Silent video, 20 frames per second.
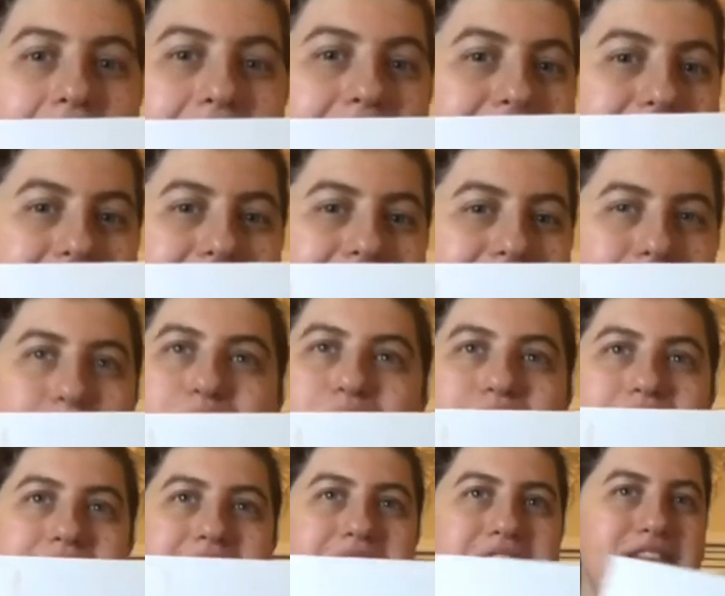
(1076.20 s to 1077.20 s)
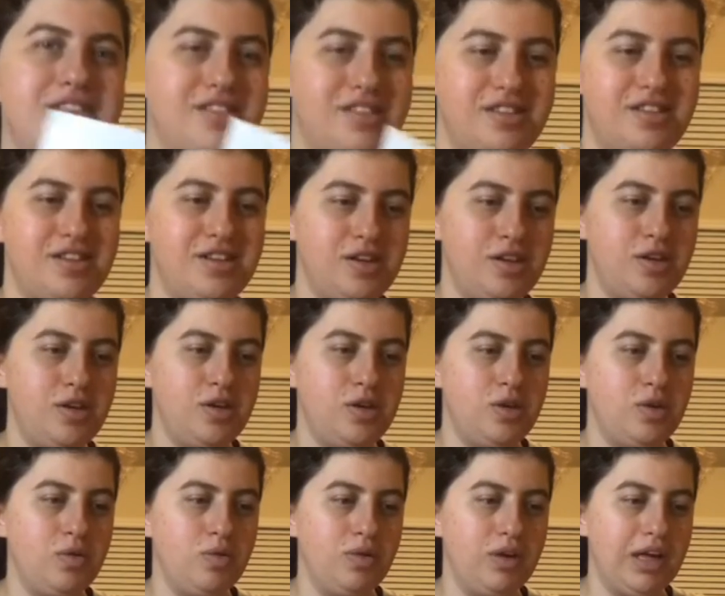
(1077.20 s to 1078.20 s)
I can't wait
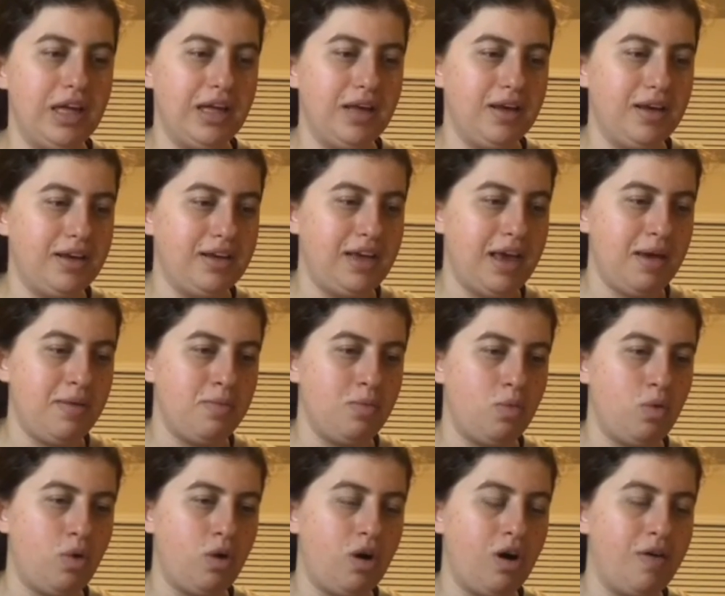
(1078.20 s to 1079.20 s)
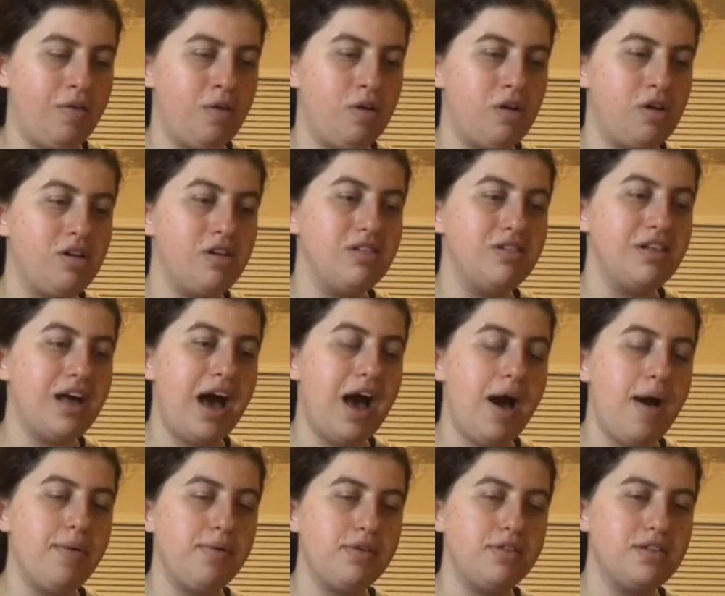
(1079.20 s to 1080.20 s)
to get more of her
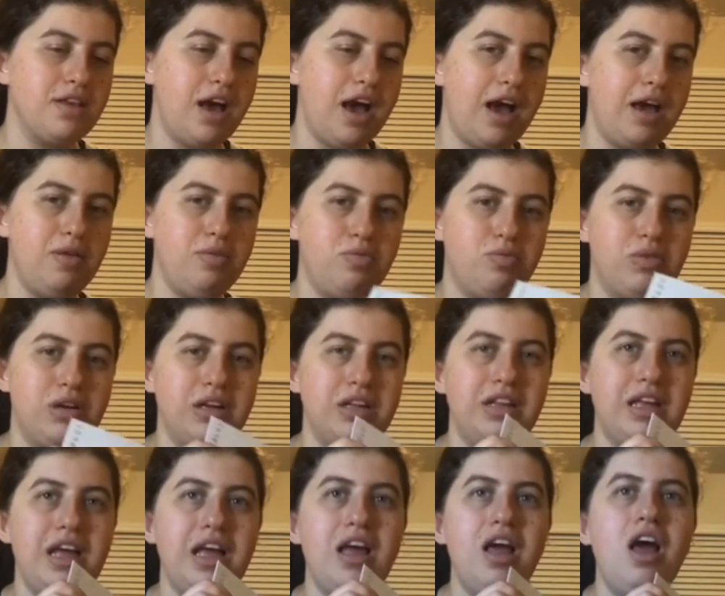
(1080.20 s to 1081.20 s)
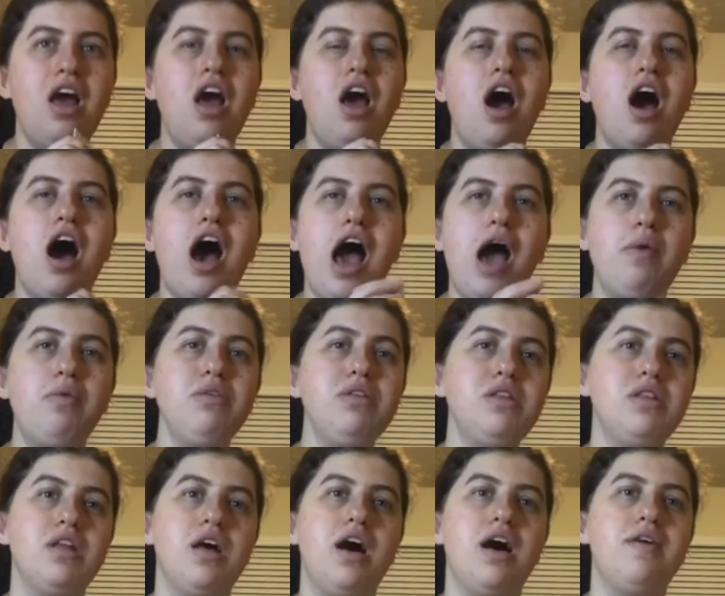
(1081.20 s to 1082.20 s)
collab. Because I
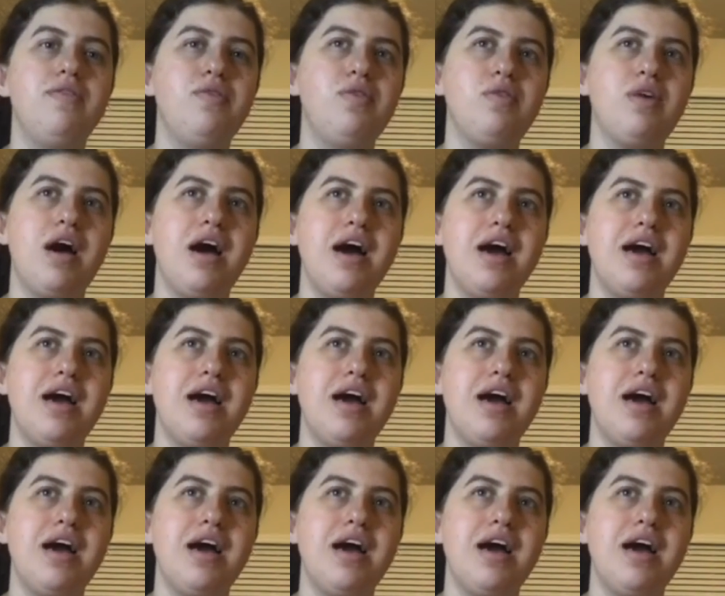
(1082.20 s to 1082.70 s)
would love, you